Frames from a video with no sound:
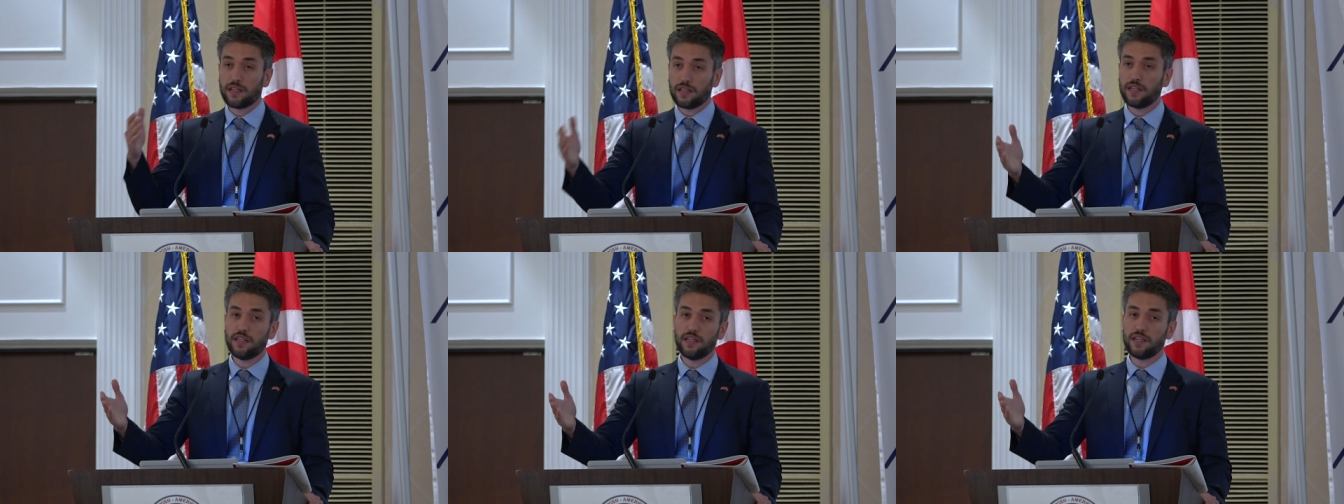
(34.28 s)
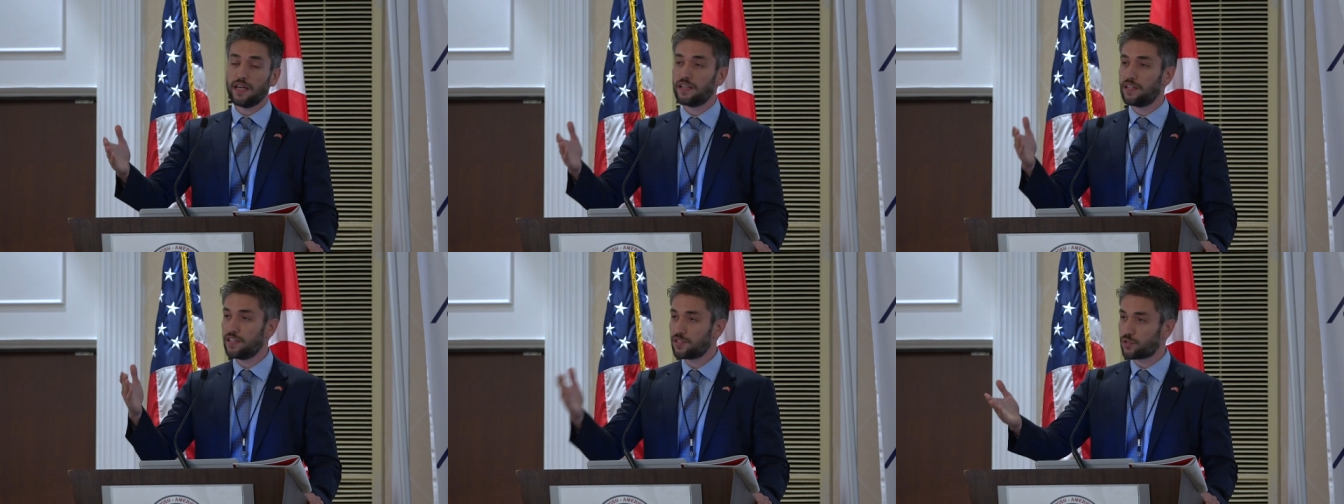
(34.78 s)
He and
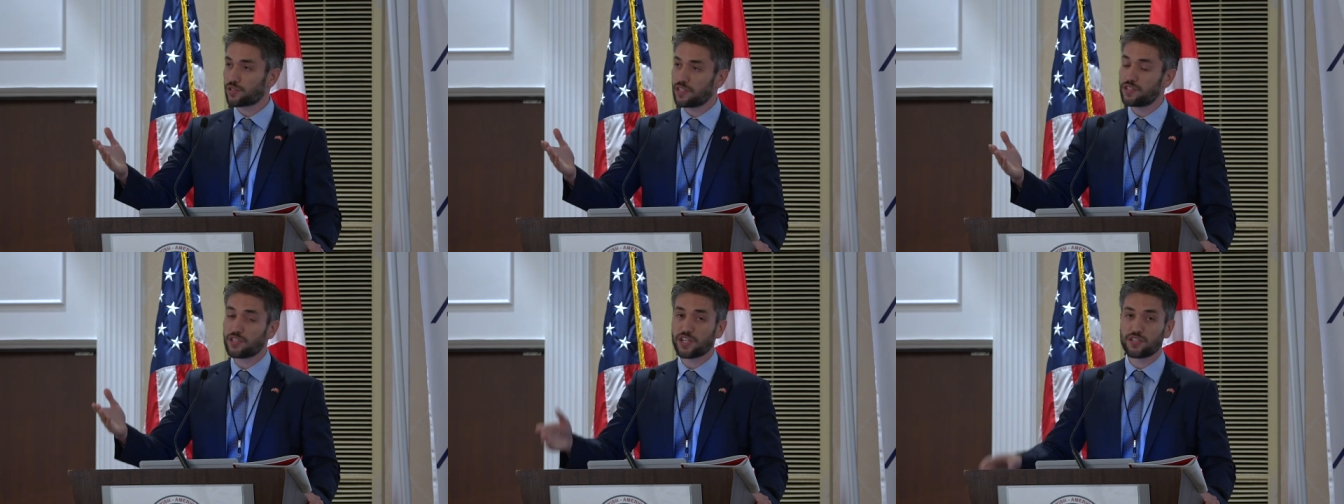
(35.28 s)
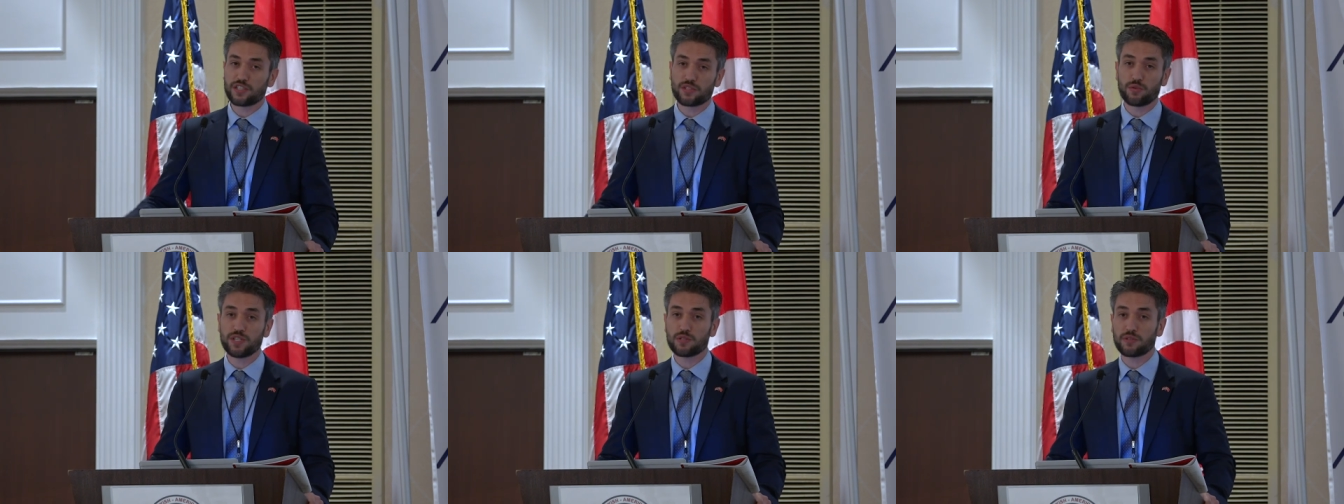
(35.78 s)
his organization is the
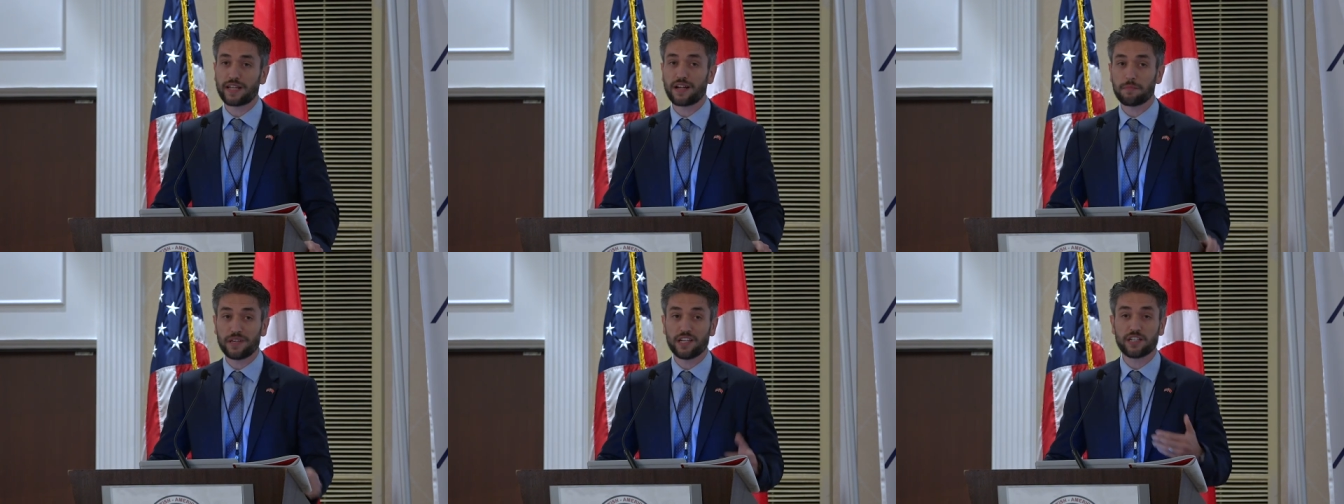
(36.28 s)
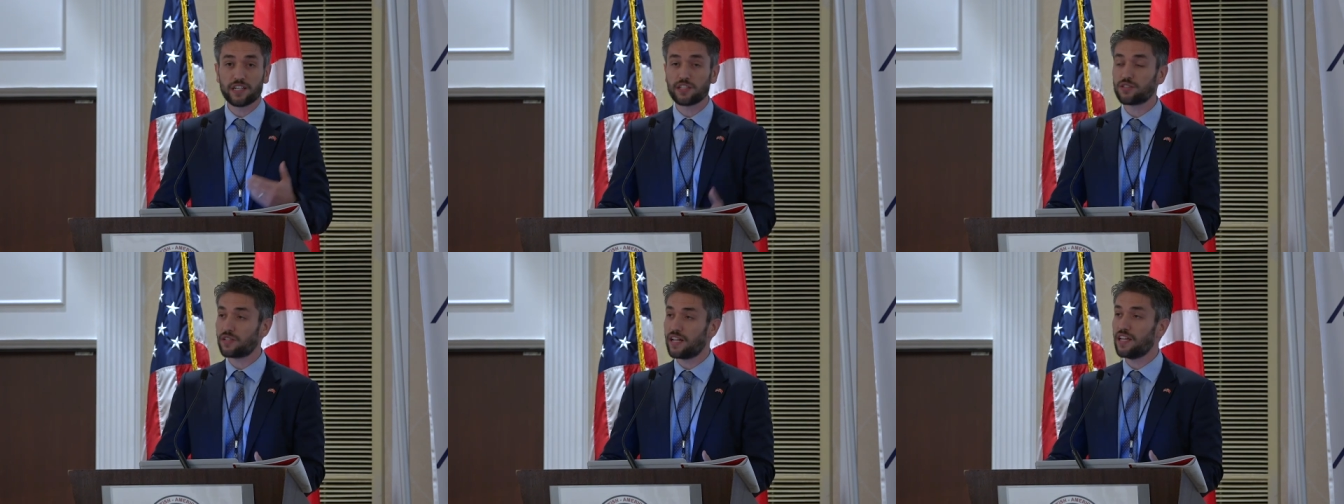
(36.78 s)
reason that I'm here
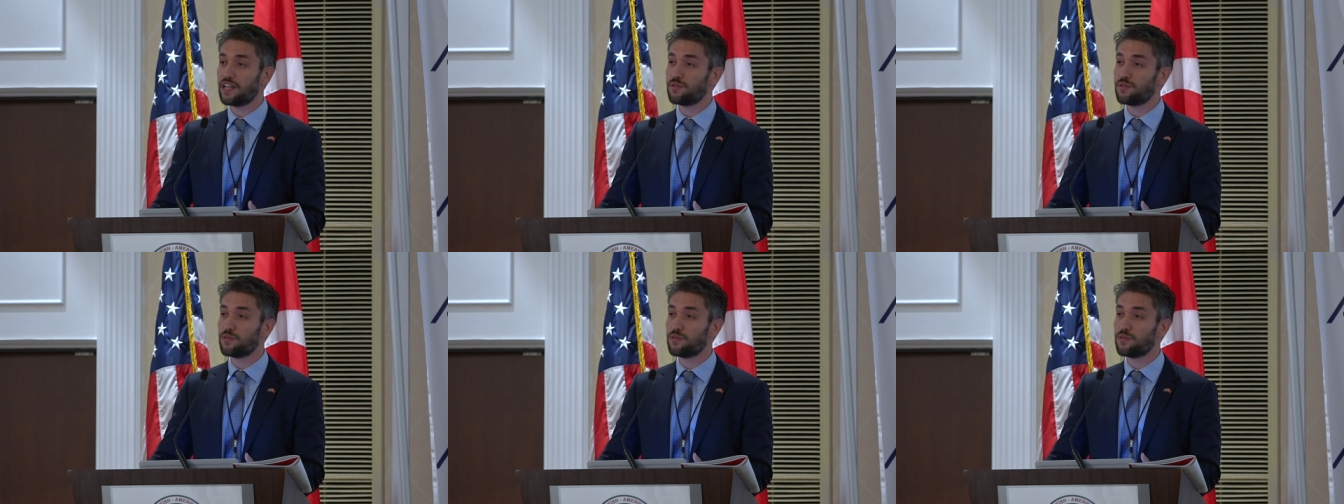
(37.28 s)
today.